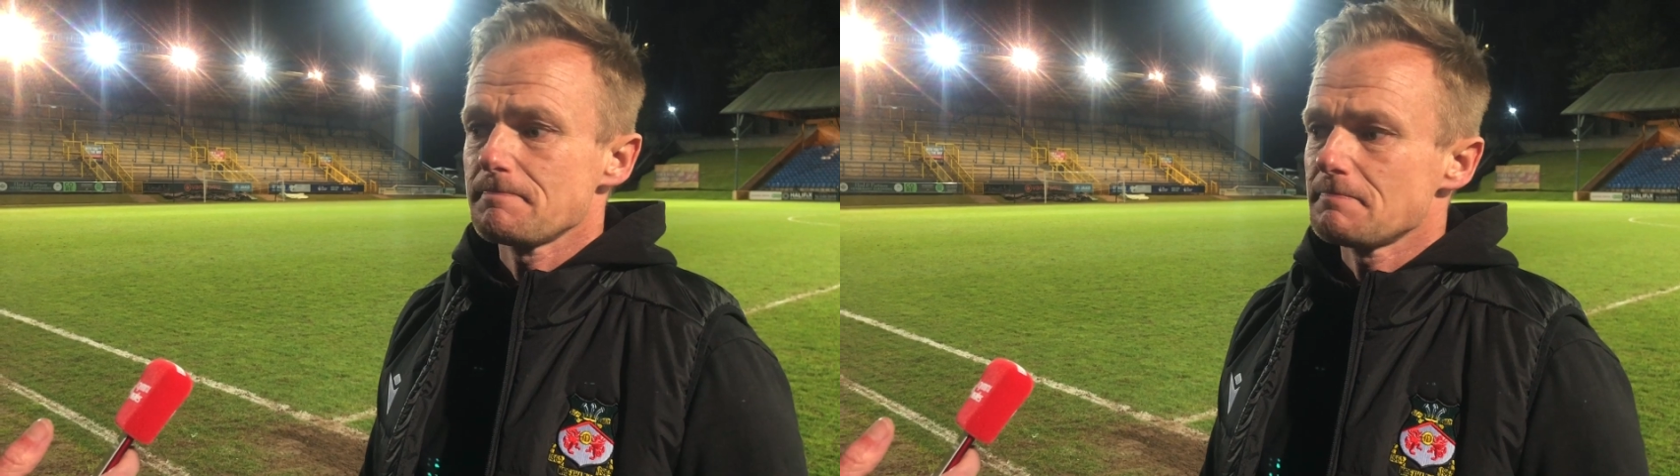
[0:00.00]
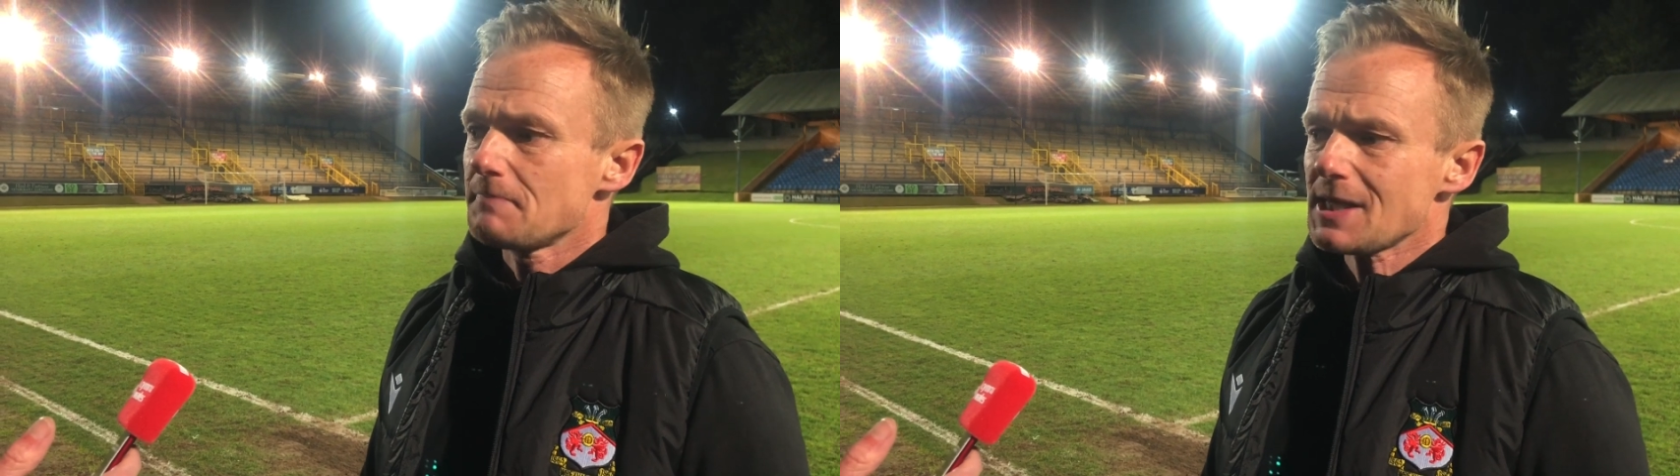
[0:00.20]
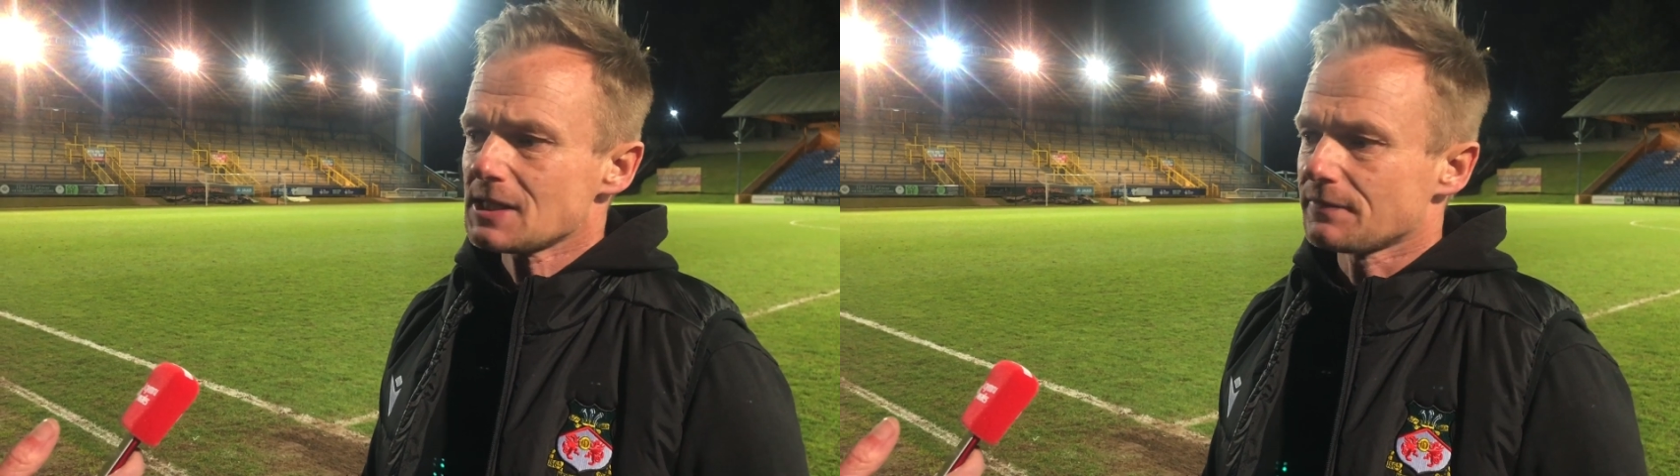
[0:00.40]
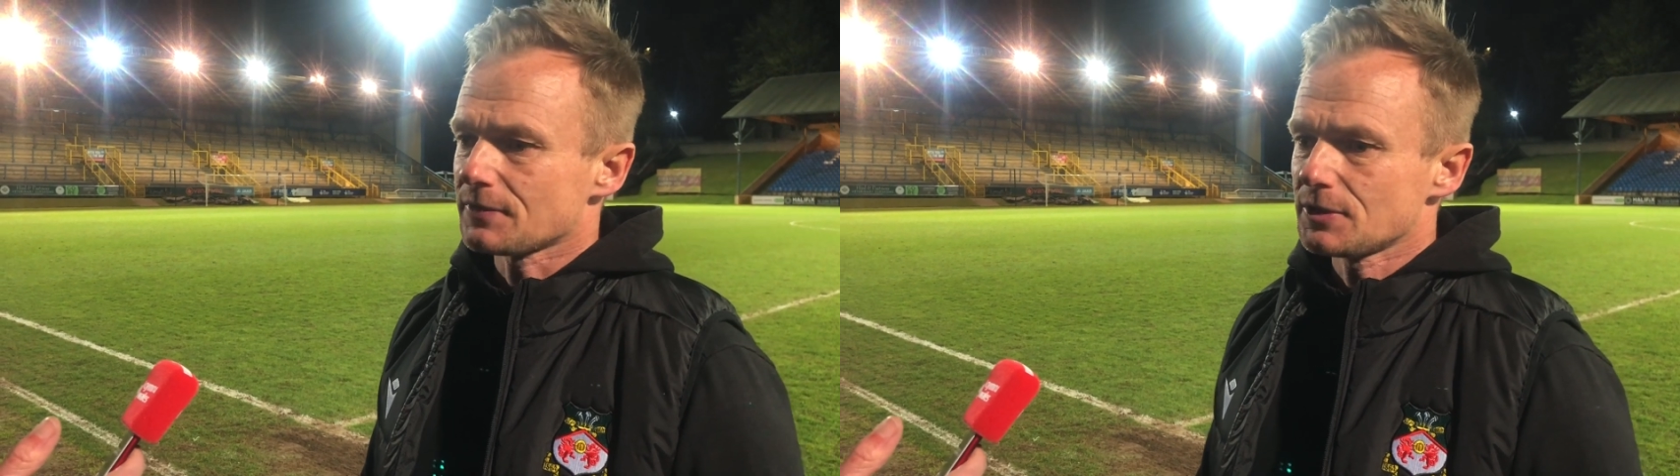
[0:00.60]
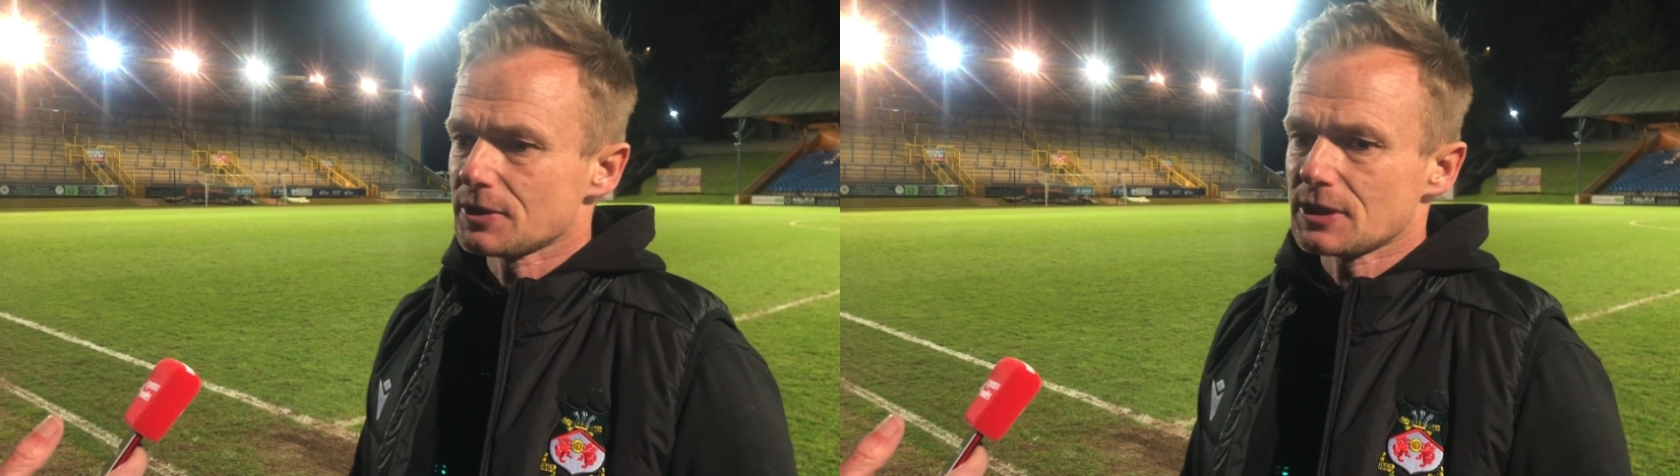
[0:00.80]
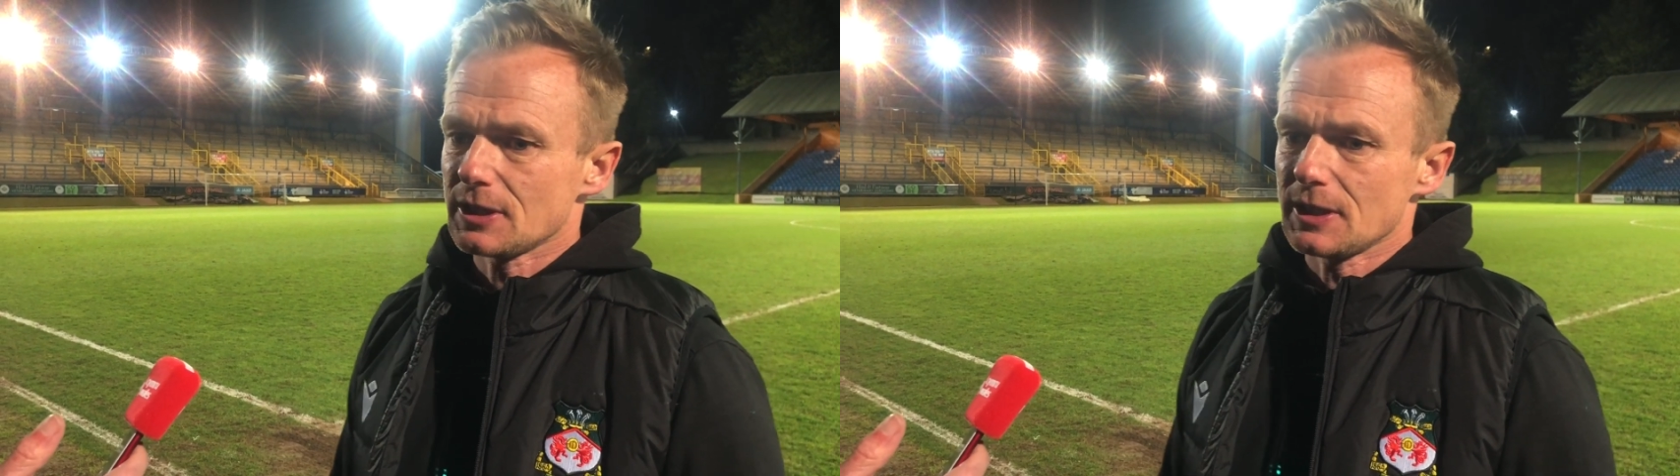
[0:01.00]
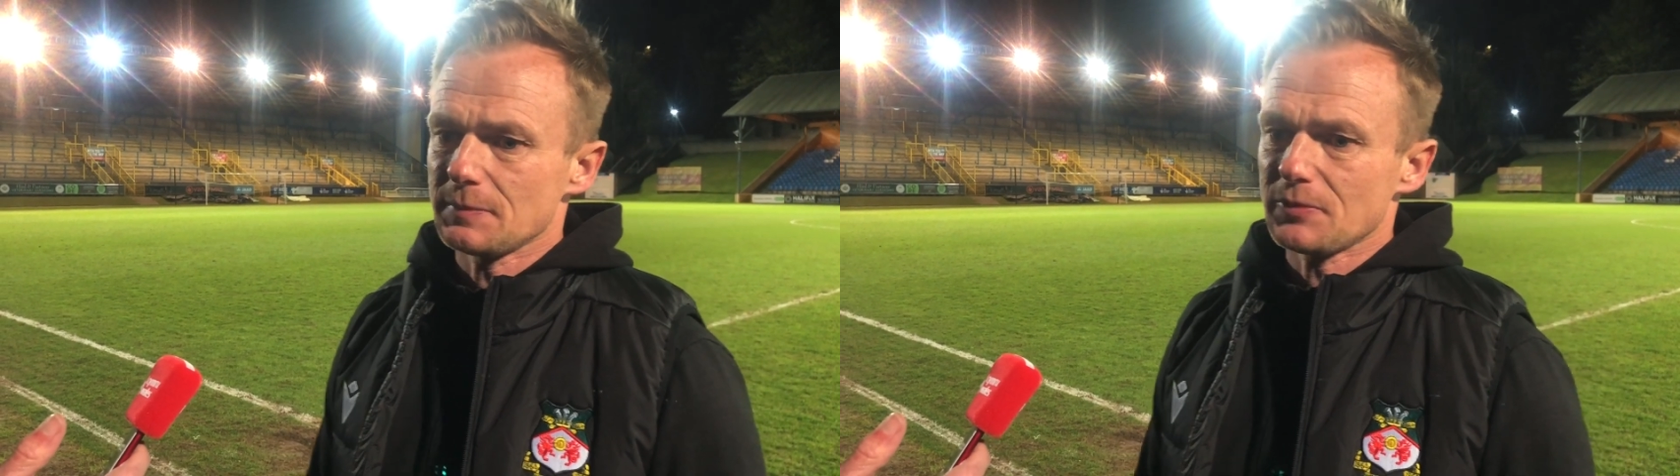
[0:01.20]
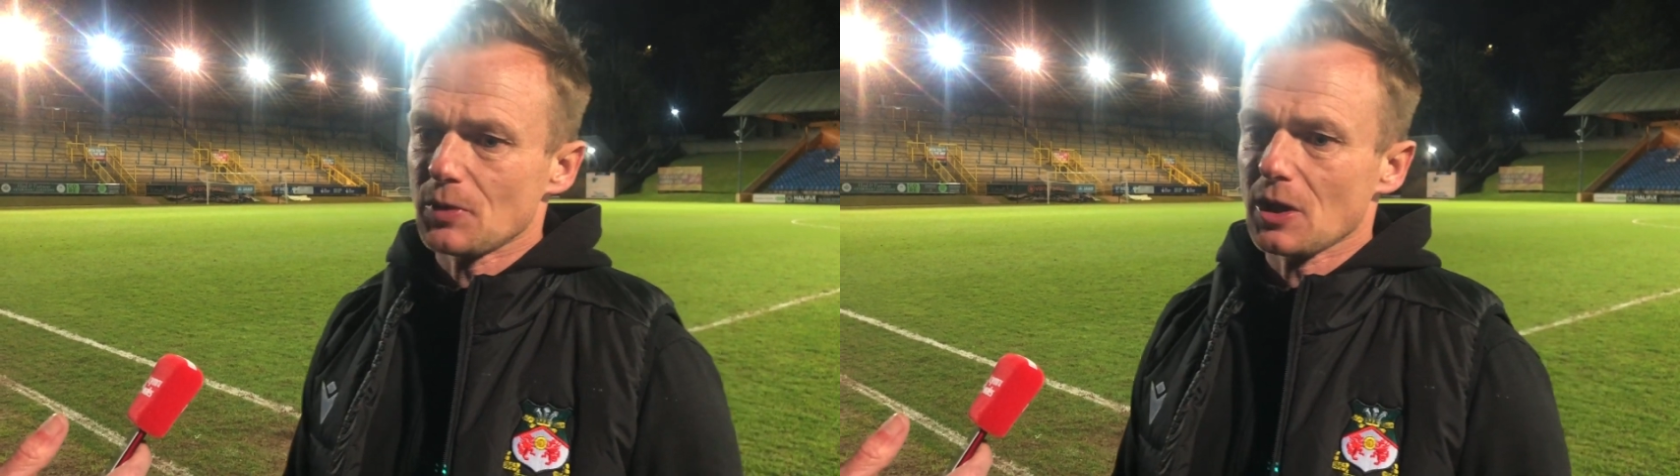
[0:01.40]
Massive, because um, if we'd